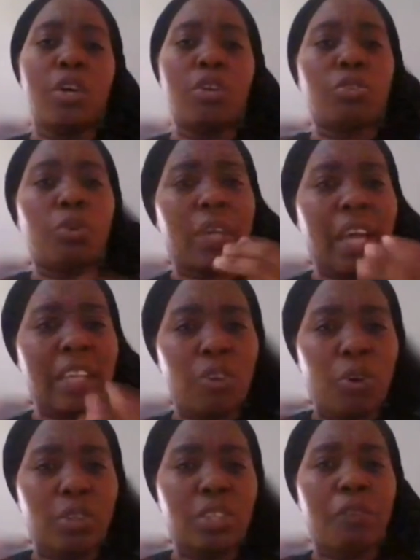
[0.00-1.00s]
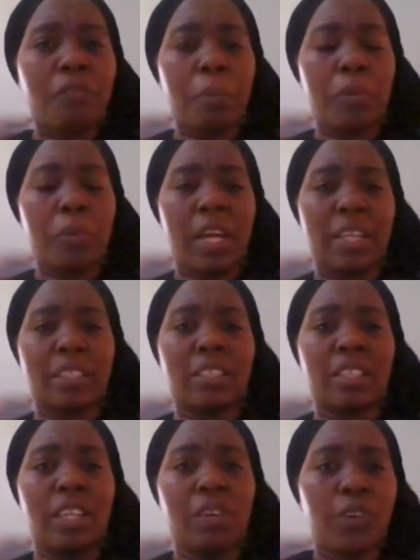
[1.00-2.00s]
So get all your formulas.
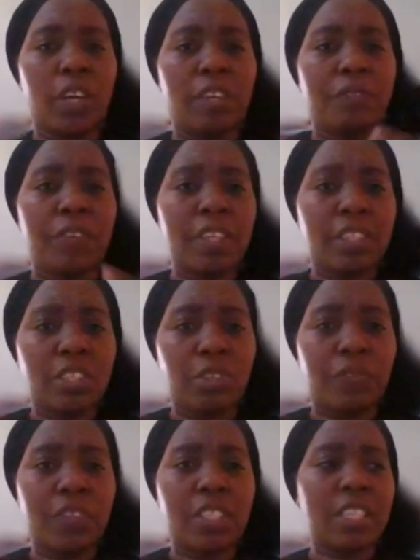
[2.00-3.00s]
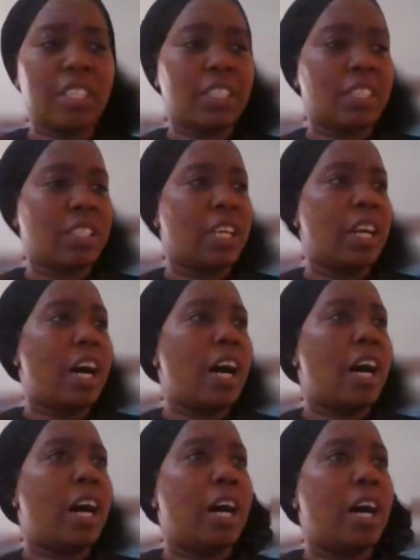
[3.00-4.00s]
If you're in phys your physics,
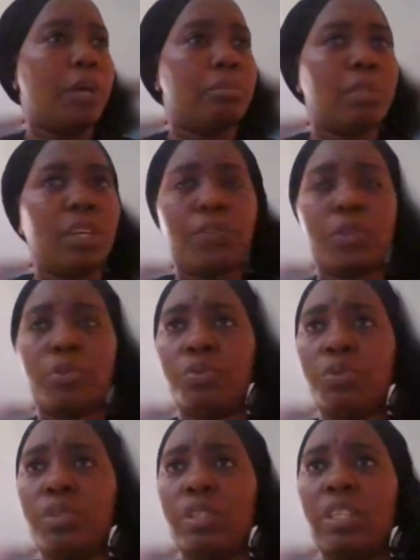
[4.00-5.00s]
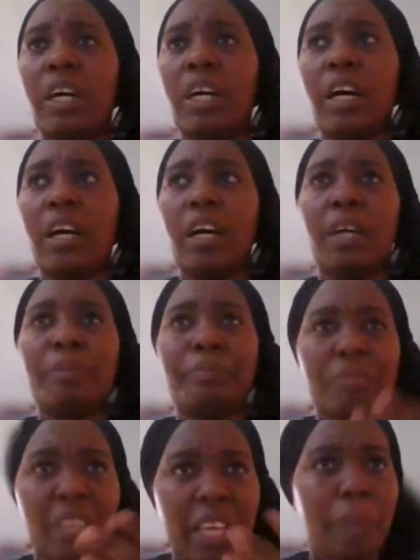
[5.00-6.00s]
um, if you're doing um,
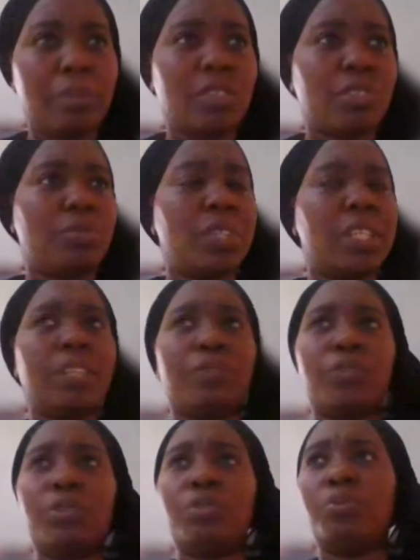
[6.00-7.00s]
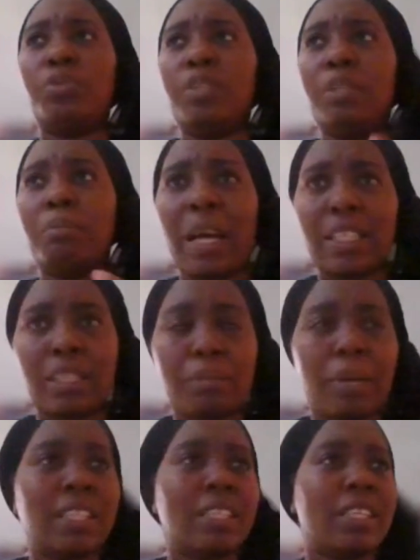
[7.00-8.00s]
chemistry, if you're doing
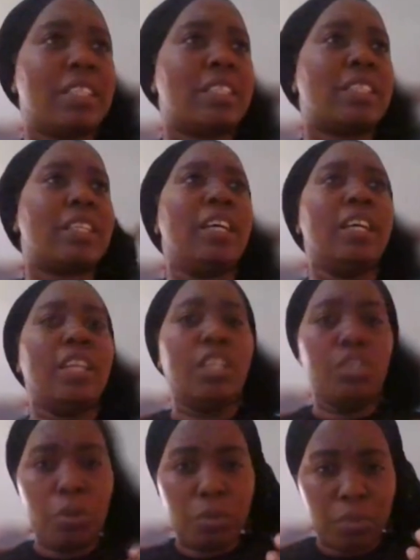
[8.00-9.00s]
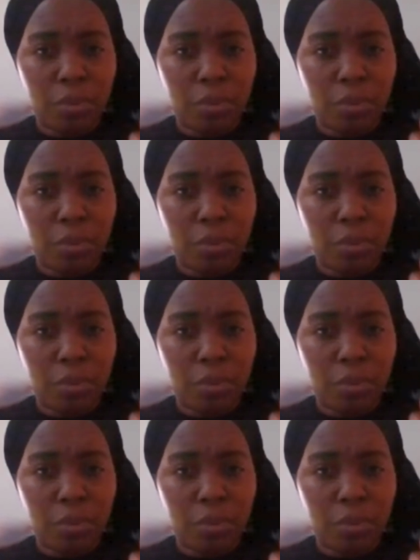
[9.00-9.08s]
mathematics, you know,